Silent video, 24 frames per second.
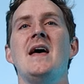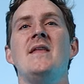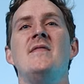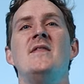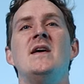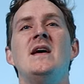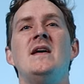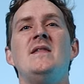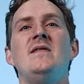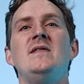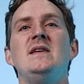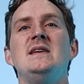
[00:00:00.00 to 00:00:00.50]
and
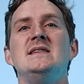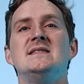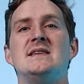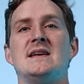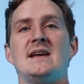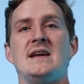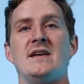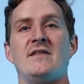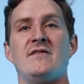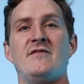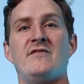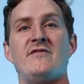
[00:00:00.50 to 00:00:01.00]
then these
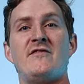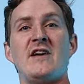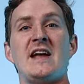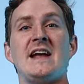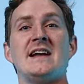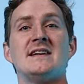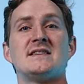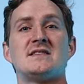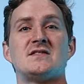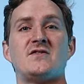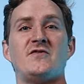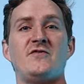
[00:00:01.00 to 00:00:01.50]

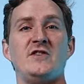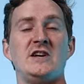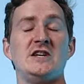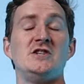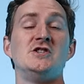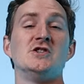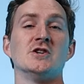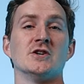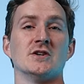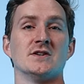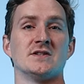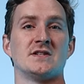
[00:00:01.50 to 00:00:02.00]
advanced
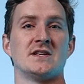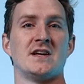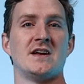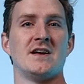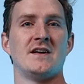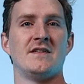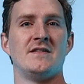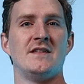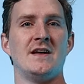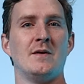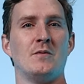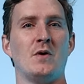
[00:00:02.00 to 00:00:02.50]
features
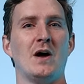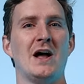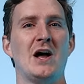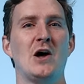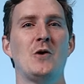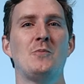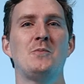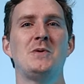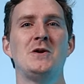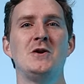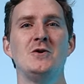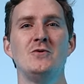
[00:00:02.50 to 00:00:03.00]
that will
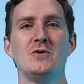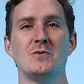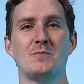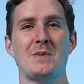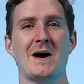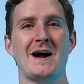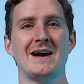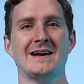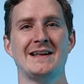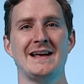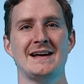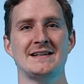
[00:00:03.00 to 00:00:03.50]
help you with
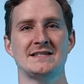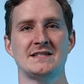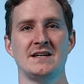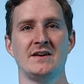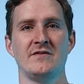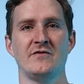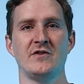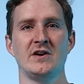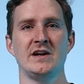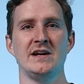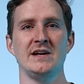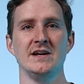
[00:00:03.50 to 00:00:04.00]

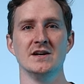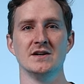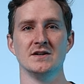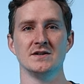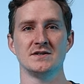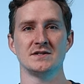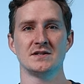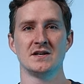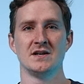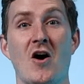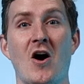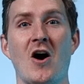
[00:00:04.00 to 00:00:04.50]
podcasting for
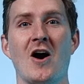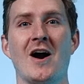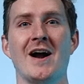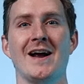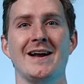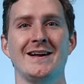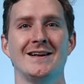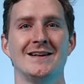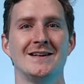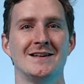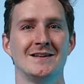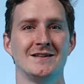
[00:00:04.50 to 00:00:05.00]
years. All
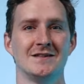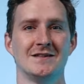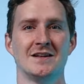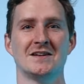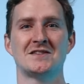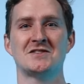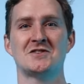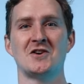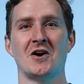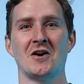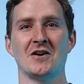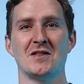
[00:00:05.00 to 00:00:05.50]
right,
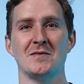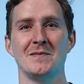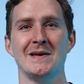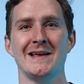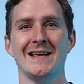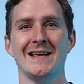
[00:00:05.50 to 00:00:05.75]
let's start at the